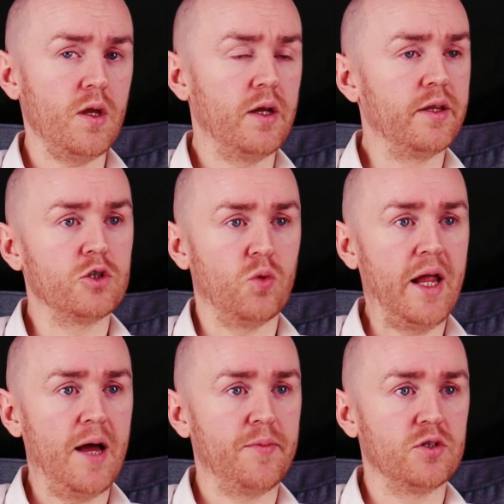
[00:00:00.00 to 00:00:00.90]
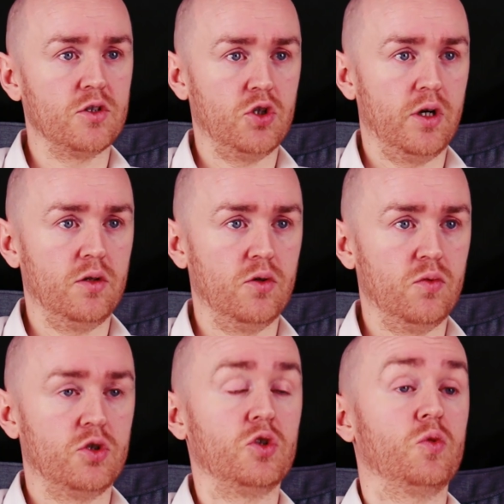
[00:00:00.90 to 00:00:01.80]
And that's what happens in childhood,
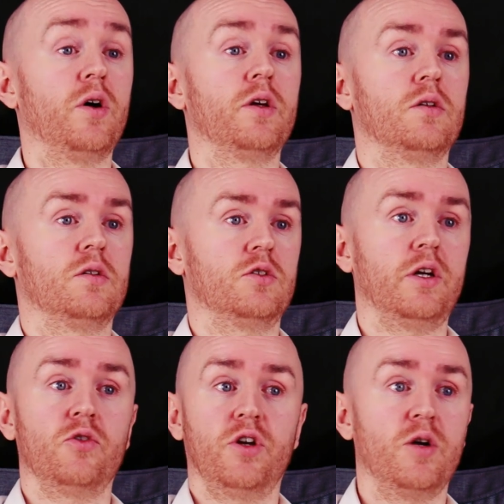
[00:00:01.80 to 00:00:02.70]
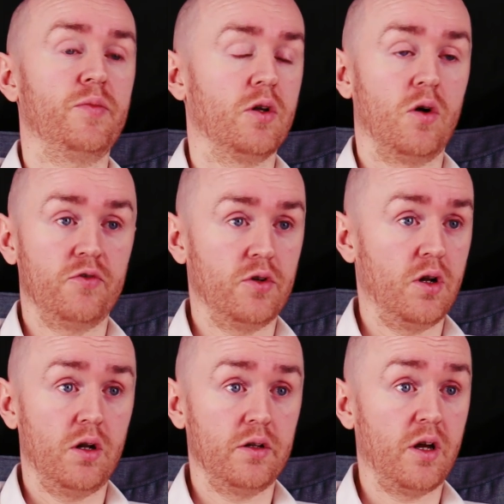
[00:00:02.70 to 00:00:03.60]
which is why psychotherapy often, a
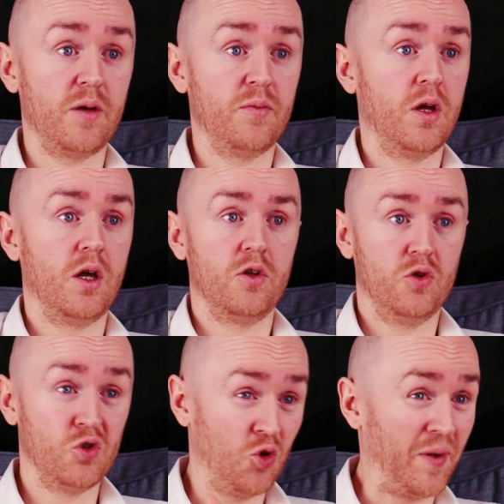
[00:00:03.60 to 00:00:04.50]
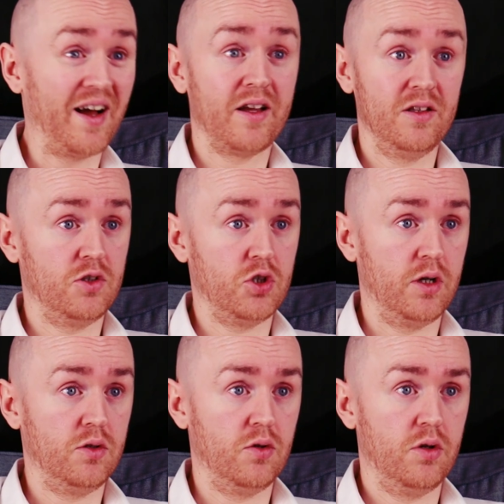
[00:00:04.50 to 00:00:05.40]
lot of the time, does go back into
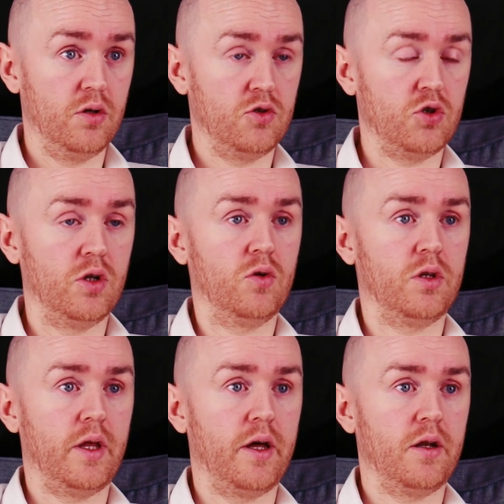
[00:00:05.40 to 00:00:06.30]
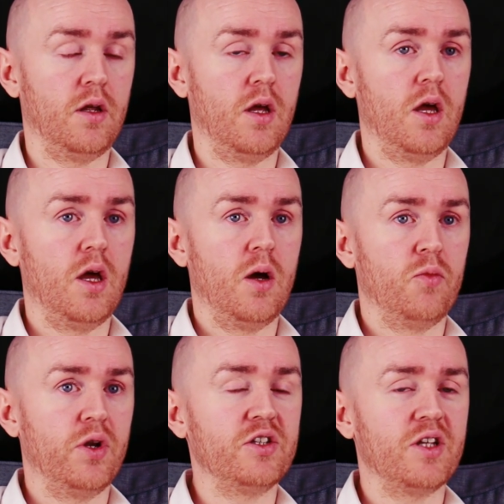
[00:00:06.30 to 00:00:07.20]
childhood, try and look at that.
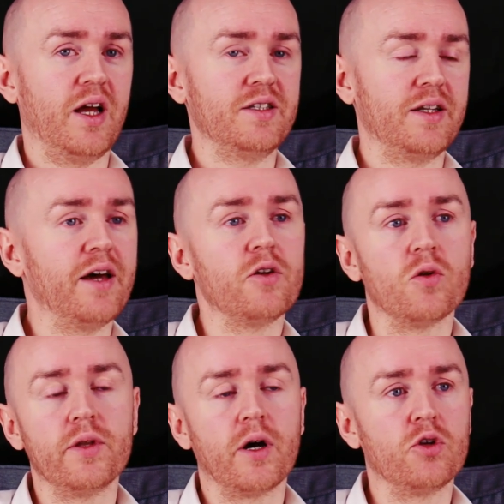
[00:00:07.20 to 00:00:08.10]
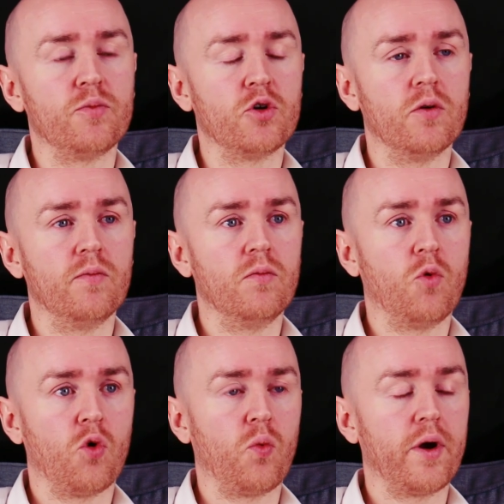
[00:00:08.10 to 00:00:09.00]
But as an adult now, you become
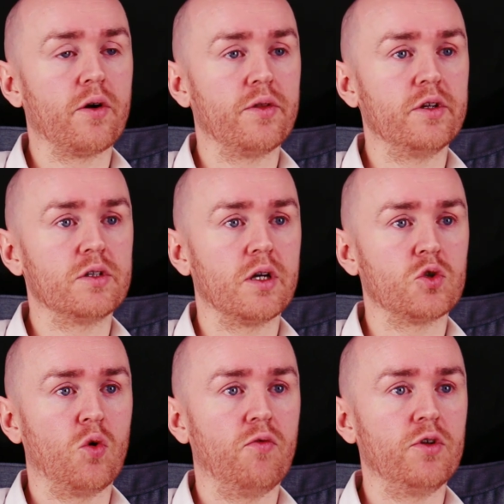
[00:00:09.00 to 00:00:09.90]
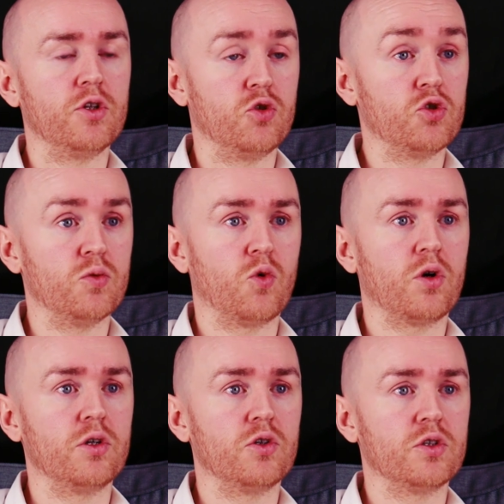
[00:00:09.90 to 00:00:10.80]
more aware of these things, hopefully, and you do some
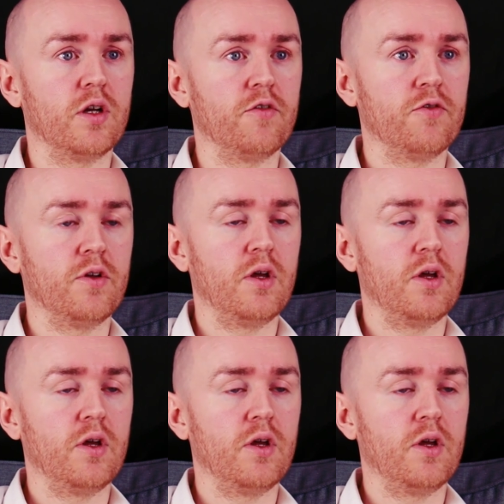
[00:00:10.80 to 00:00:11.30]
work on yourself.